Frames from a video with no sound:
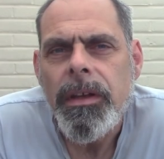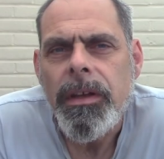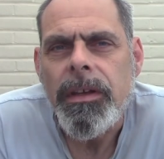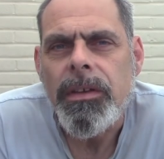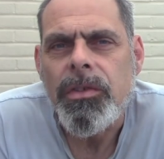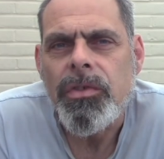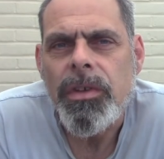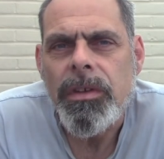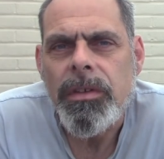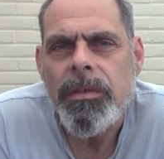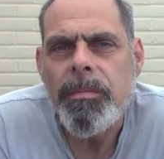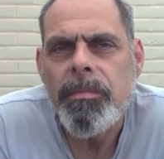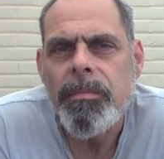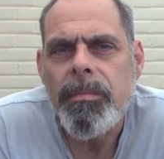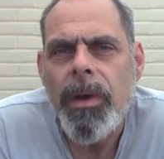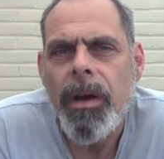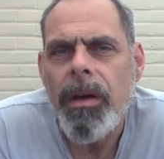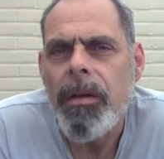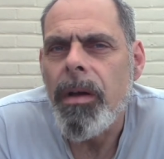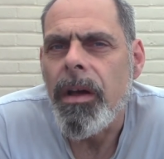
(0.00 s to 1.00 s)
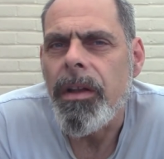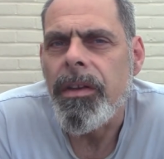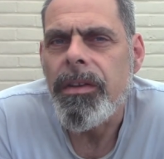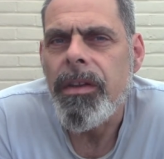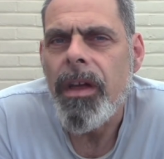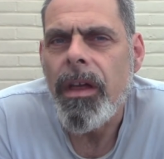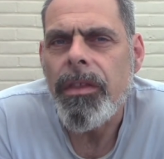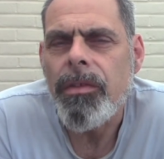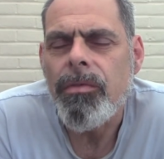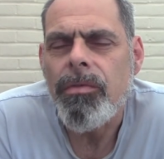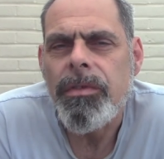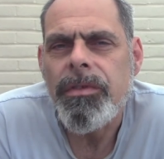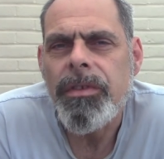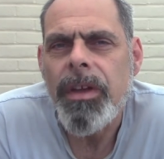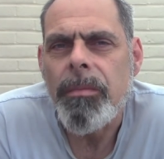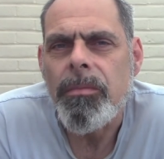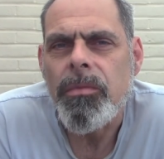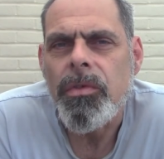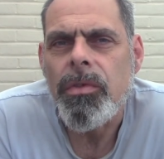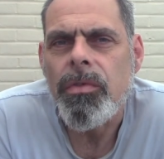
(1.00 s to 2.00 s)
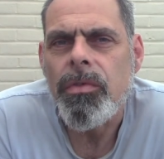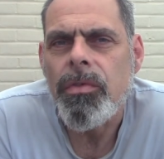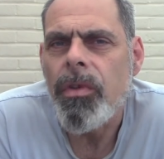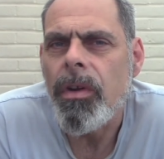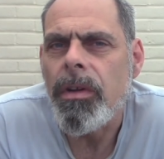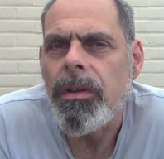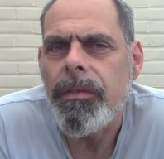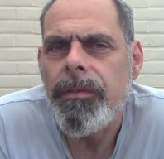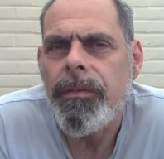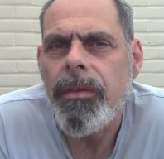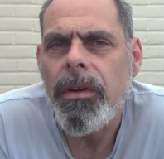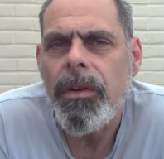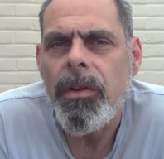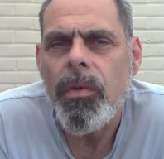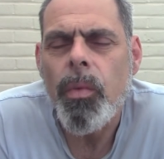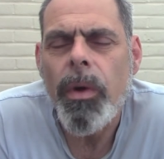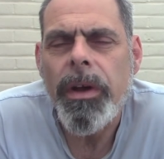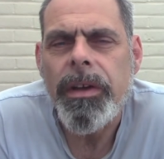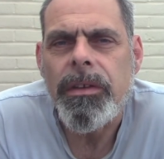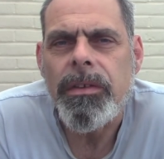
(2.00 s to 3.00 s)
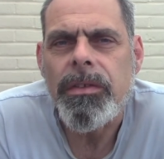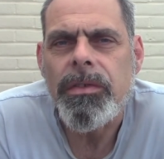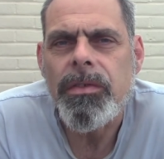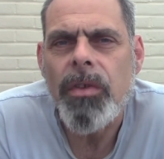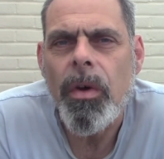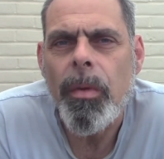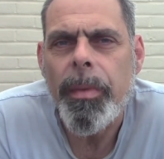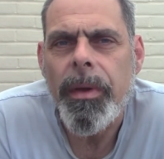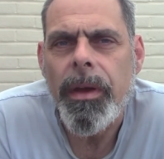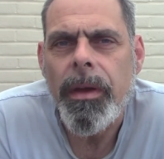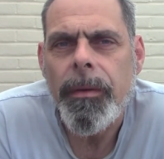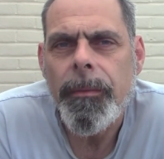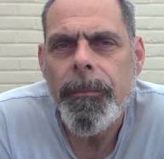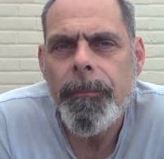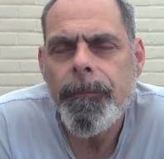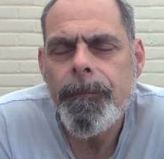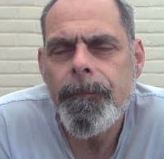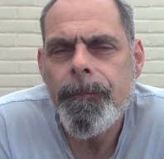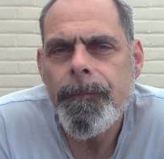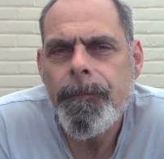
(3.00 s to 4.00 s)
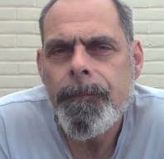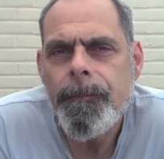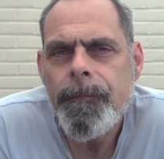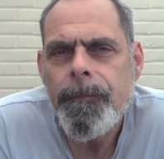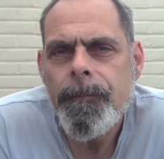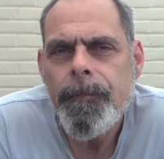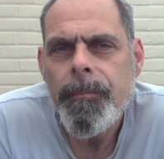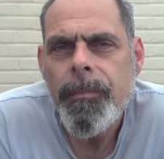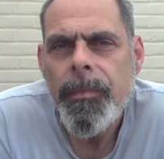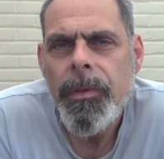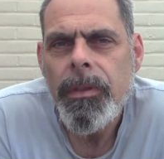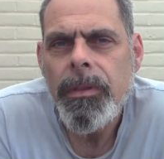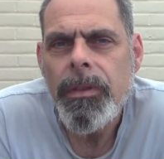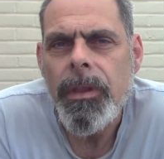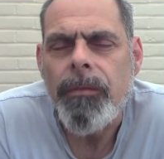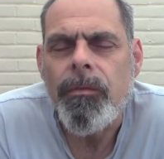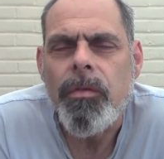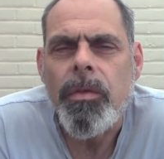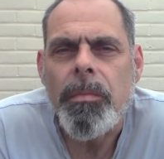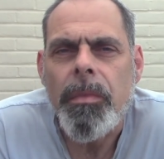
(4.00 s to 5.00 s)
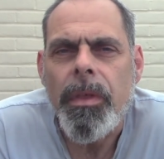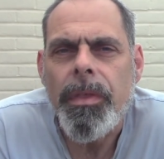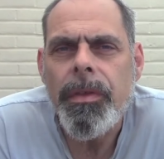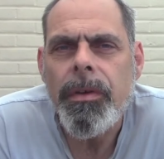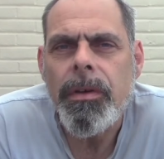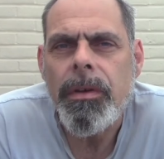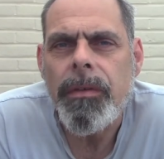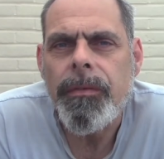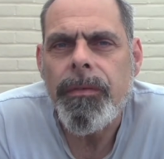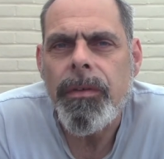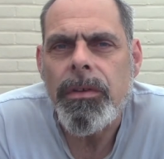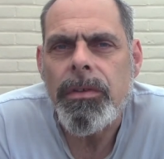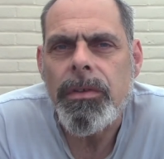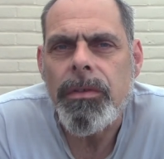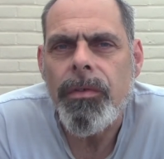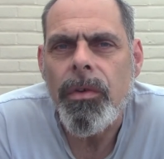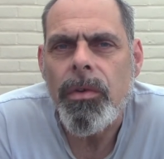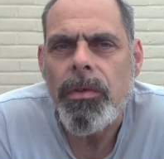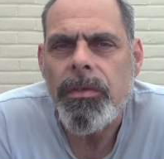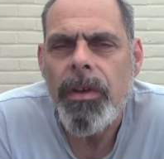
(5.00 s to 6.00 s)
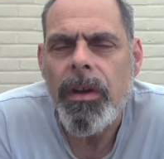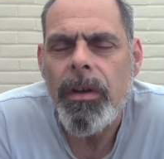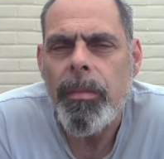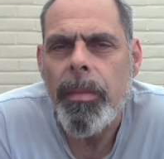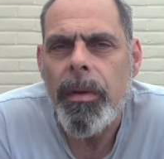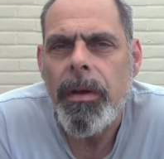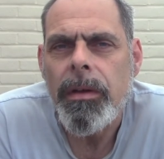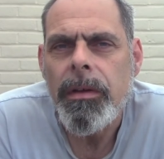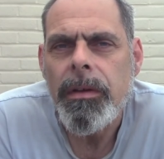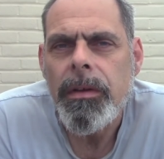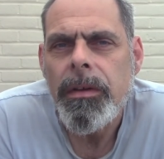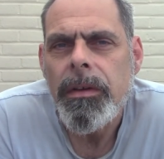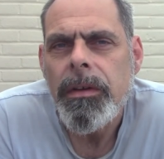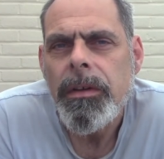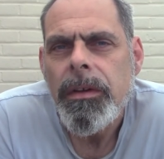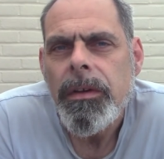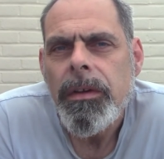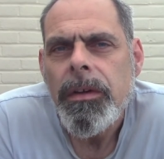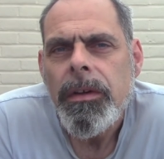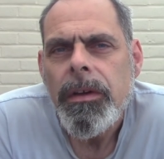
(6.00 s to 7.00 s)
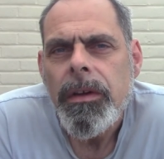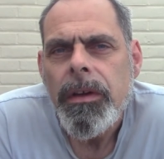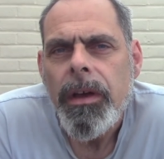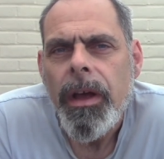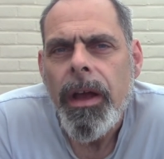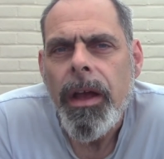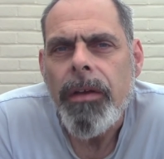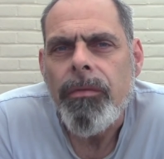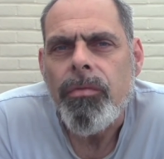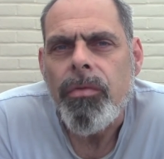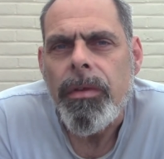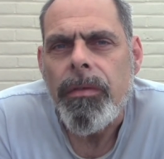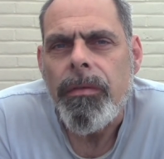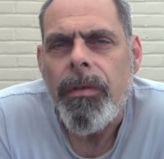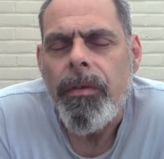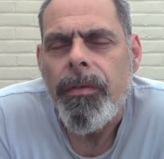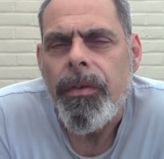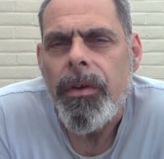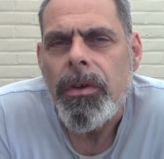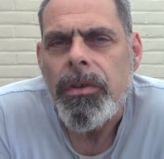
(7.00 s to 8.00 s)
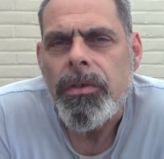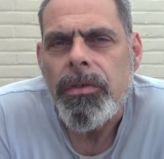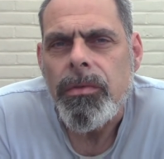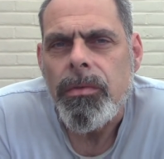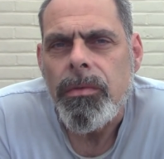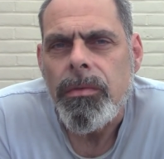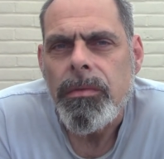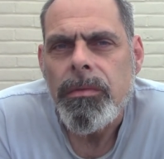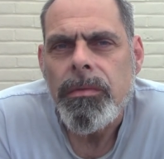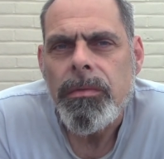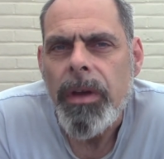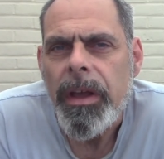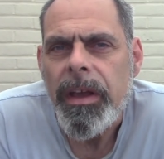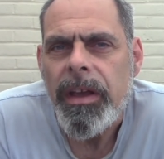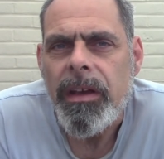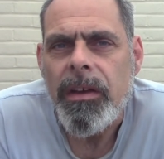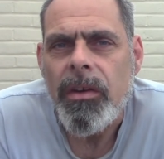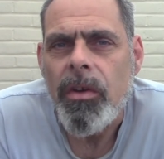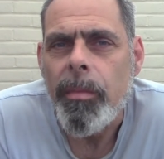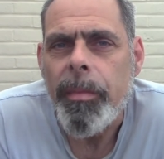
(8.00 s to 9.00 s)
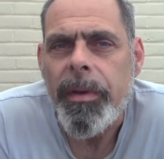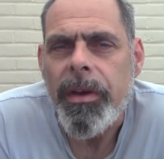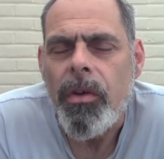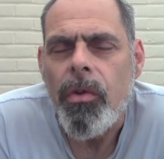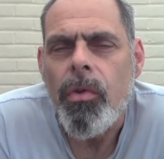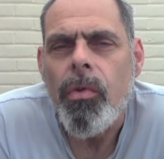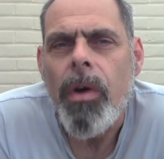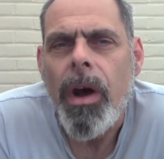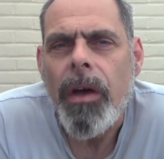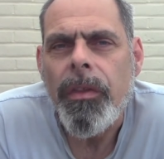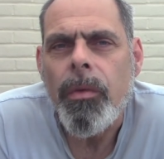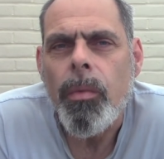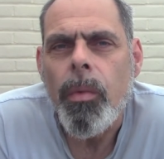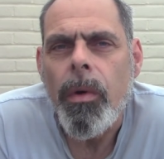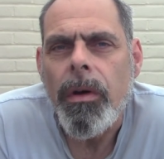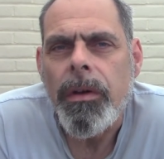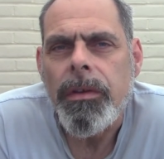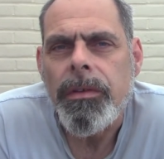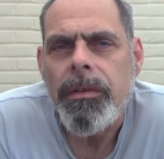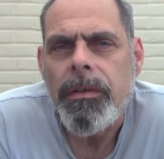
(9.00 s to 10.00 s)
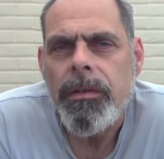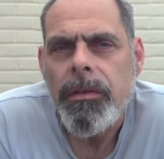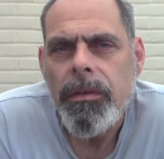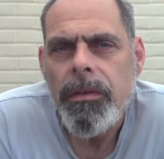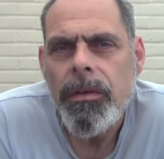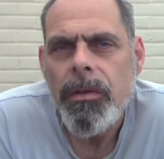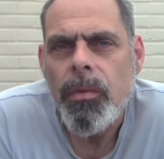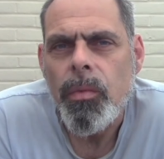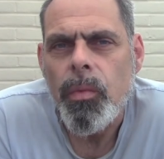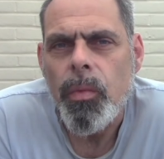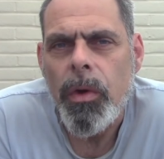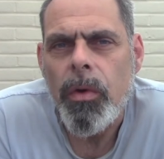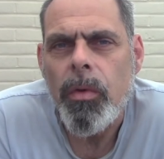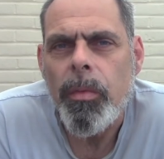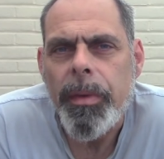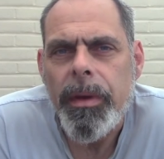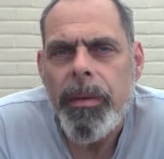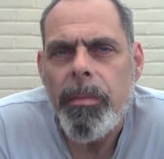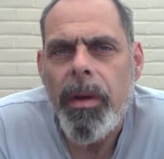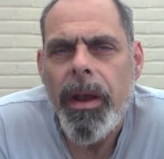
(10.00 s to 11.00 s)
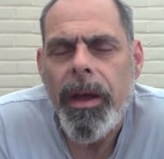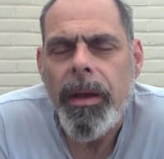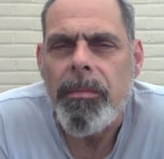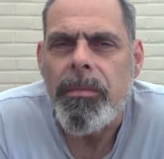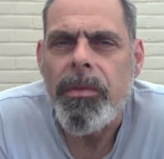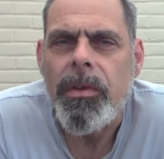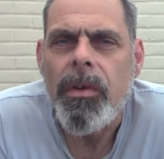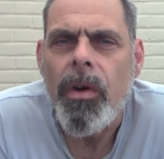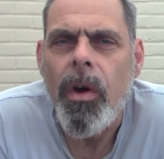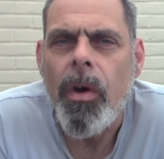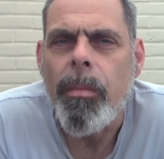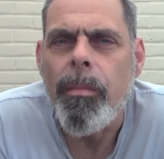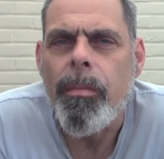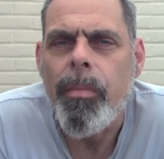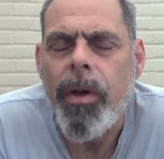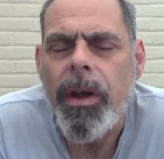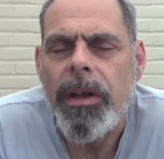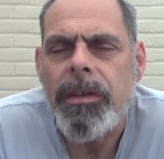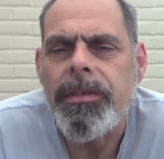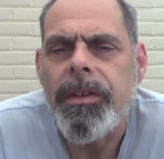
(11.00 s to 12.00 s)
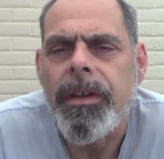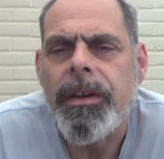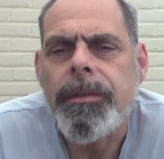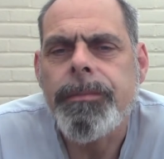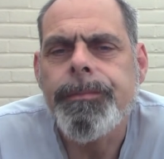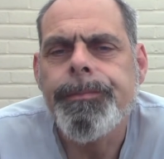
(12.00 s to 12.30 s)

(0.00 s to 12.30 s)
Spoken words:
is just another attempt to try to find a way to stop it, then from the 31st of October, every reversal, economic or otherwise, will be blamed on Brexit.